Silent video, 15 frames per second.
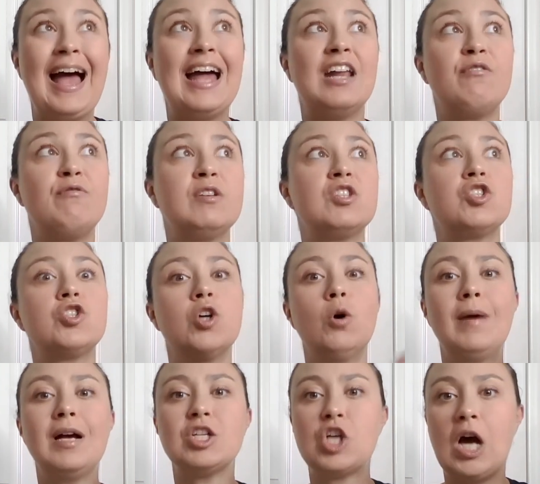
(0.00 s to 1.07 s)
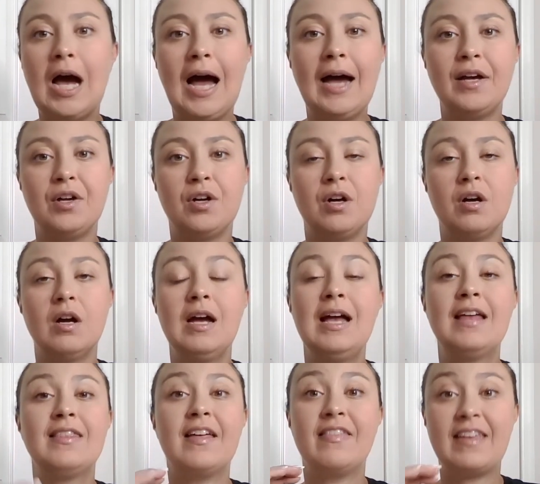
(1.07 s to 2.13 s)
And if it's so much higher
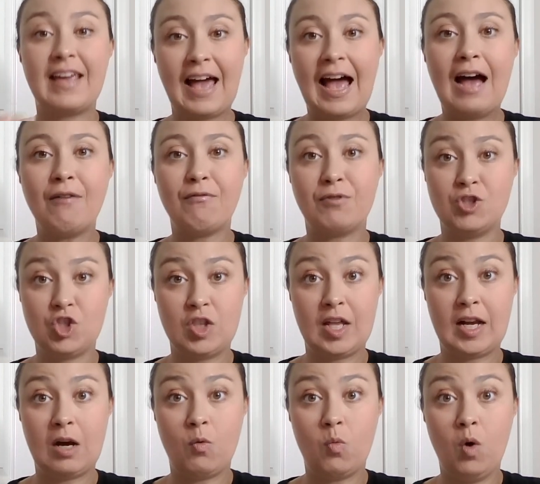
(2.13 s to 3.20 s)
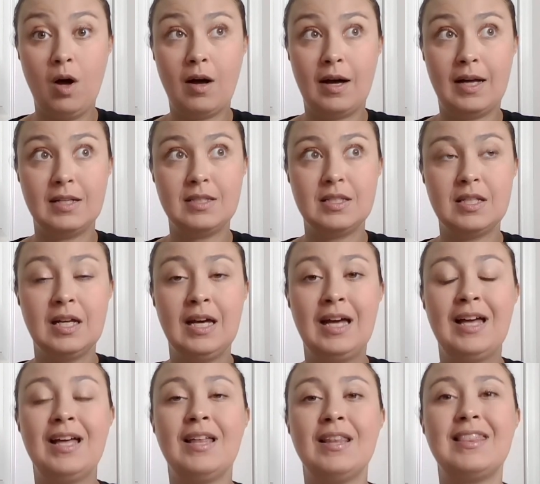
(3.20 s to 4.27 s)
than the average that I want,
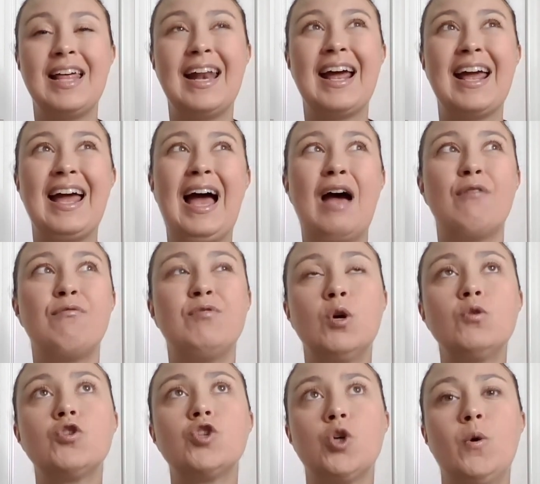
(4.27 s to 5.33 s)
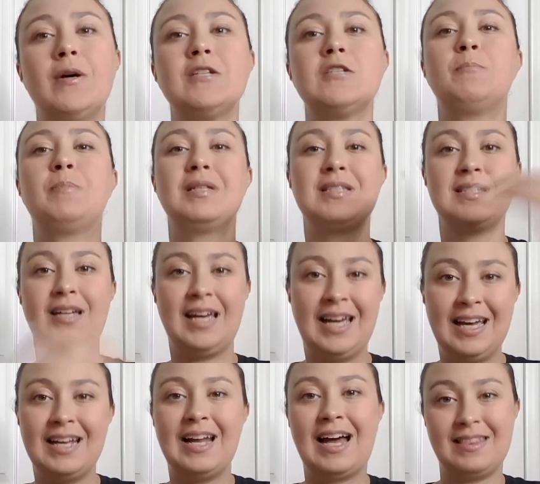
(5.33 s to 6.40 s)
then I have no choice but to
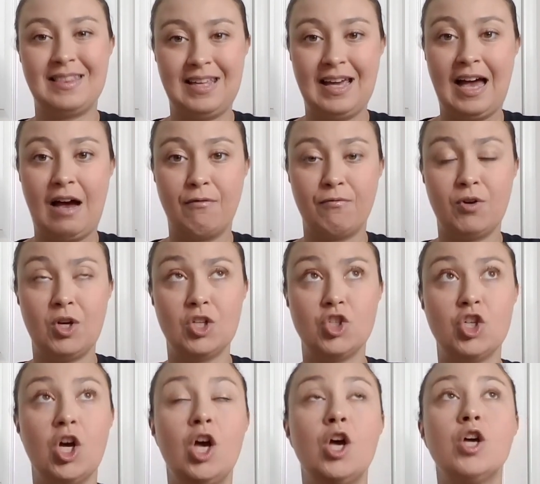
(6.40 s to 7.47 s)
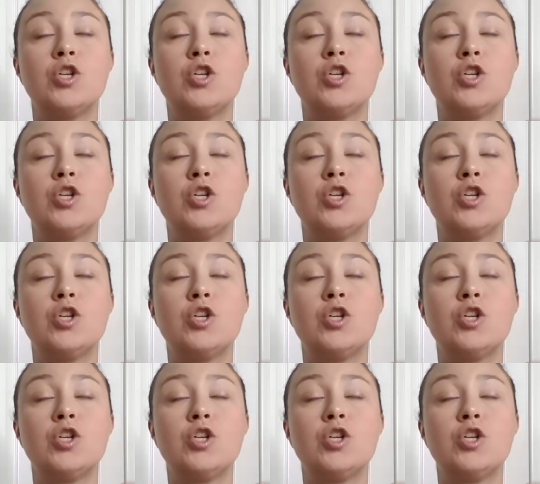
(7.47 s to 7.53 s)
hit at the average.